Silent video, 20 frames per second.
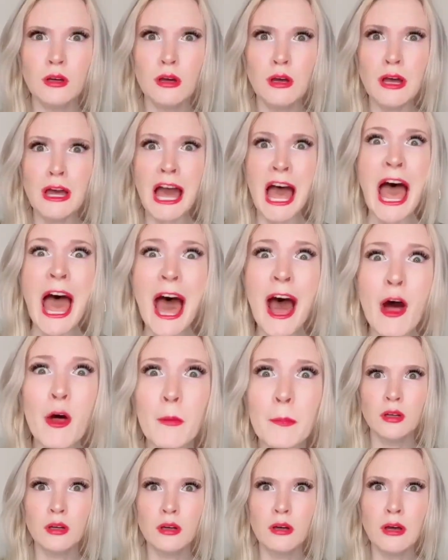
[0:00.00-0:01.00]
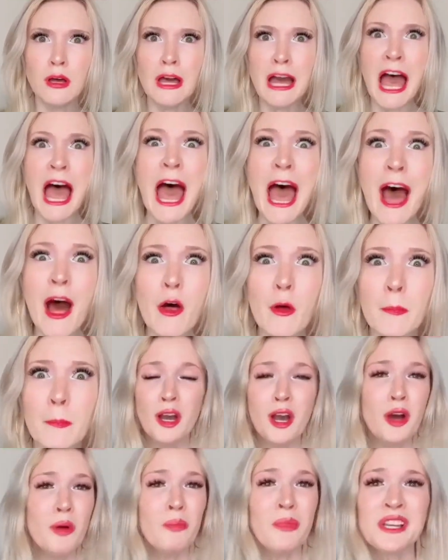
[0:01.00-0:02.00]
How? My
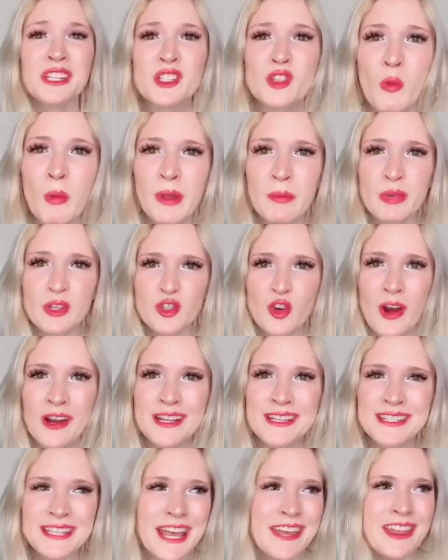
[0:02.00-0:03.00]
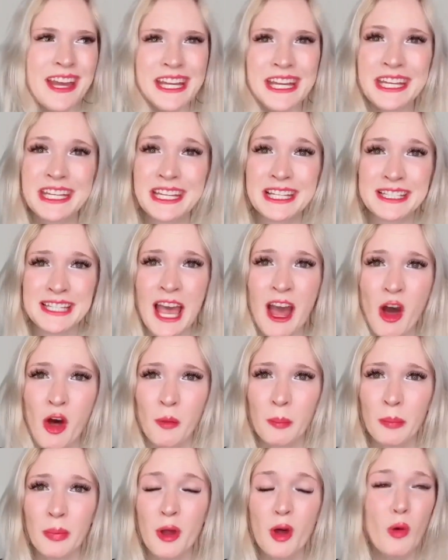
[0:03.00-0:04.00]
soulmate was trying to say that he needs help.
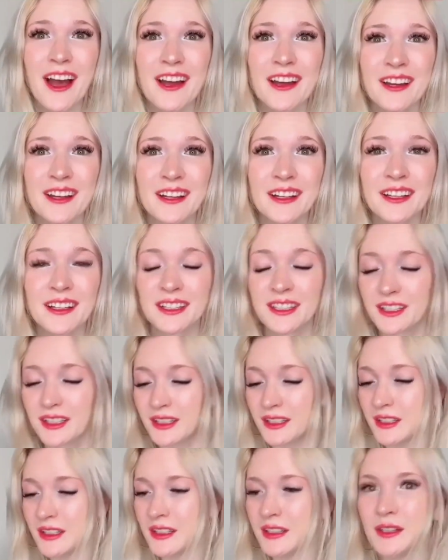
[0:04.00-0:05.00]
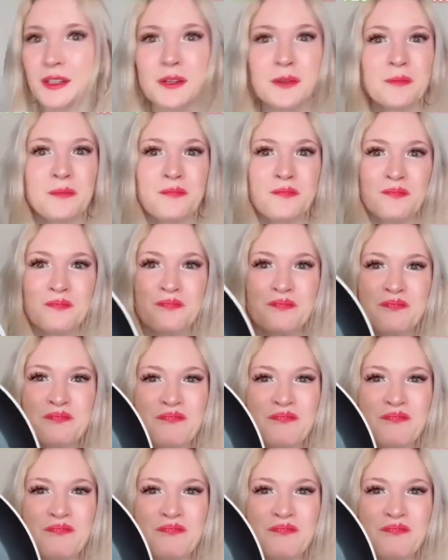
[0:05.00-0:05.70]
Here, send him this frying pan.